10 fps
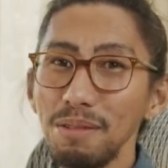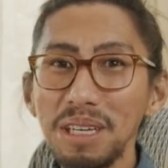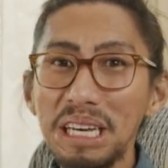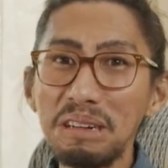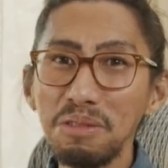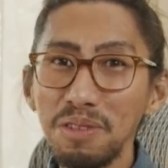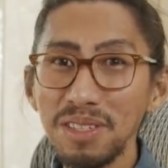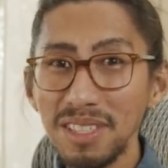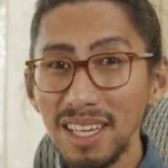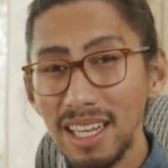we can't
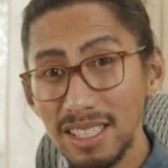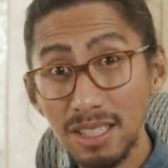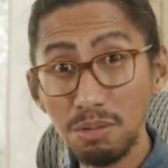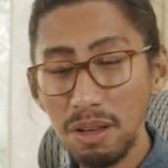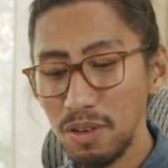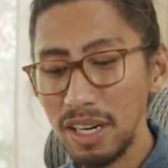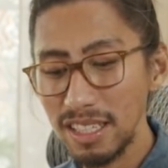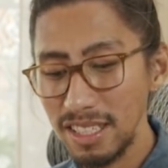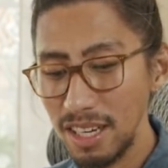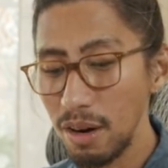reverse that. Let's just wait for
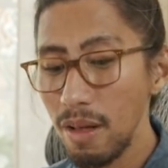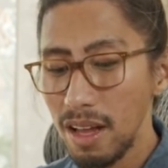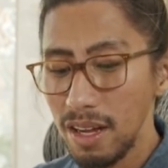next year.